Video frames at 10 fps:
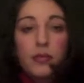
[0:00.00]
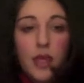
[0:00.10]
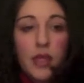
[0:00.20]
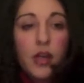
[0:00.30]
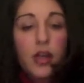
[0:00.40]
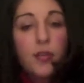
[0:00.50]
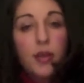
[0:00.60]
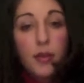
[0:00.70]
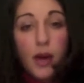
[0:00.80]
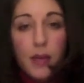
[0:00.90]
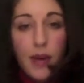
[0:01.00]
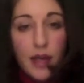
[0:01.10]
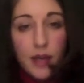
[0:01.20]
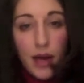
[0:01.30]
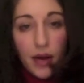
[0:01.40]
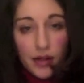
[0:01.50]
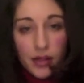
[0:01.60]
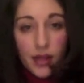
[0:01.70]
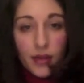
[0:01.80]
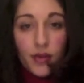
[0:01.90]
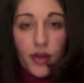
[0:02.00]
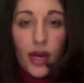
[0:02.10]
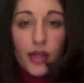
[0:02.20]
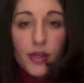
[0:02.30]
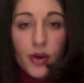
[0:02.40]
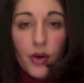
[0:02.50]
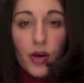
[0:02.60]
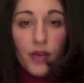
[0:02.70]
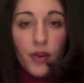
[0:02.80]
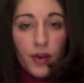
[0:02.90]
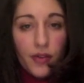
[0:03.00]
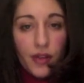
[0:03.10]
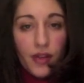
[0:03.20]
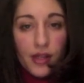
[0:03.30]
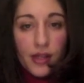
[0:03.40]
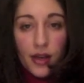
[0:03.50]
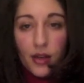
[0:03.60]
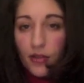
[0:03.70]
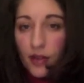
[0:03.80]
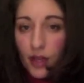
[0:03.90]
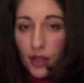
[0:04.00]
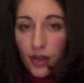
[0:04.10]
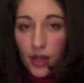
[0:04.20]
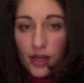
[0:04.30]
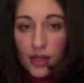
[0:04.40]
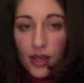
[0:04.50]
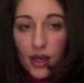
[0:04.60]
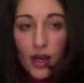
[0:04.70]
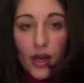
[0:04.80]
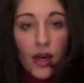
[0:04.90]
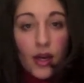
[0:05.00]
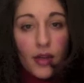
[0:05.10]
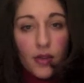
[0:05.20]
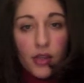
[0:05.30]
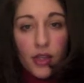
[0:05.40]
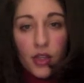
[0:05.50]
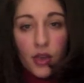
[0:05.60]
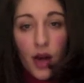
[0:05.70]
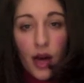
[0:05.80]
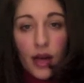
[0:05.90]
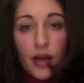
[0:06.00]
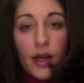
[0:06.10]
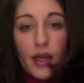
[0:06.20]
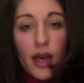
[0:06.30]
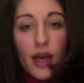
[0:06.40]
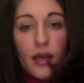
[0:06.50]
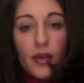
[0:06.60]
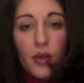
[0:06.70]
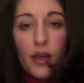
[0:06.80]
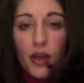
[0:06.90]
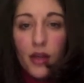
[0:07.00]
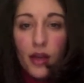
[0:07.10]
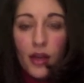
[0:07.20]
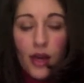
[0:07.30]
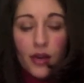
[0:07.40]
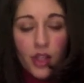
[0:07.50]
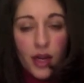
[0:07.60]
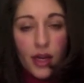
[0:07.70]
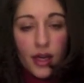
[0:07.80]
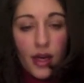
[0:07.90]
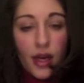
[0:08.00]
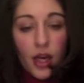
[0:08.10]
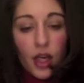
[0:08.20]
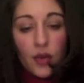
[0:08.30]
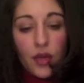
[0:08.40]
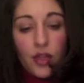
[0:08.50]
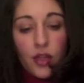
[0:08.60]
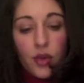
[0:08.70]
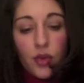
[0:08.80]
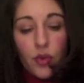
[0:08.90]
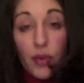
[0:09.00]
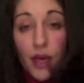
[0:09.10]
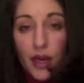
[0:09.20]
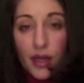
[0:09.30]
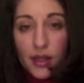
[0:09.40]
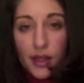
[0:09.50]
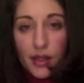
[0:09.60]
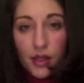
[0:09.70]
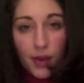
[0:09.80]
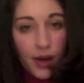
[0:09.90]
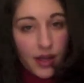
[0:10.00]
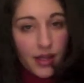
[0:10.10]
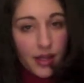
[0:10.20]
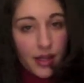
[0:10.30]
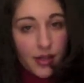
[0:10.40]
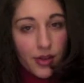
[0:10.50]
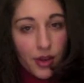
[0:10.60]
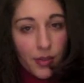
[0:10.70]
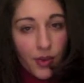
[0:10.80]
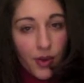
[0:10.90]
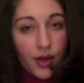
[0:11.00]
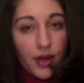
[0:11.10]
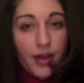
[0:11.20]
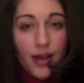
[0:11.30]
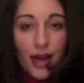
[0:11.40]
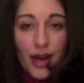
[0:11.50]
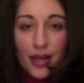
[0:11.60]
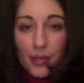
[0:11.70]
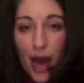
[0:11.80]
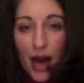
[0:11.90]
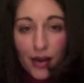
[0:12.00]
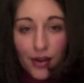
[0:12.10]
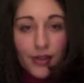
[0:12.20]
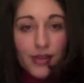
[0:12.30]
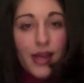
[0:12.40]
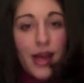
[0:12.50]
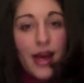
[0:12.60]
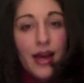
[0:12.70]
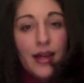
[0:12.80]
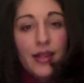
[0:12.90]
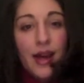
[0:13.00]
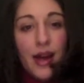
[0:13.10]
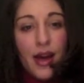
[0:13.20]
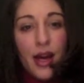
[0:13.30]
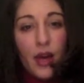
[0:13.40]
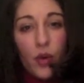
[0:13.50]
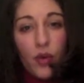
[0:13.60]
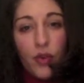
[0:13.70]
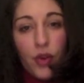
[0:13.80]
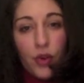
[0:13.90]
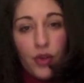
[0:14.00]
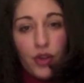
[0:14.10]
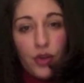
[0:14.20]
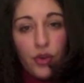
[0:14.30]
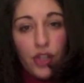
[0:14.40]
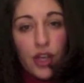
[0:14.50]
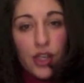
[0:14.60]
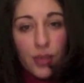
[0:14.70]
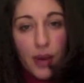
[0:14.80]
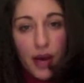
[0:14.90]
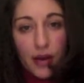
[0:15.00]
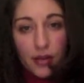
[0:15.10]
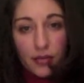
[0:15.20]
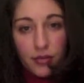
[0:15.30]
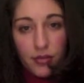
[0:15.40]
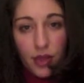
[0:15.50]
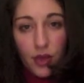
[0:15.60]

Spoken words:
starting to bring the body back into balance. Okay, so if you are feeling sick, you feel like you're getting sick, give those things a try. Again, with anything energetic, you need to repeat it, because your body is like a circuit board and it has patterns, and in order for you to change the pattern, you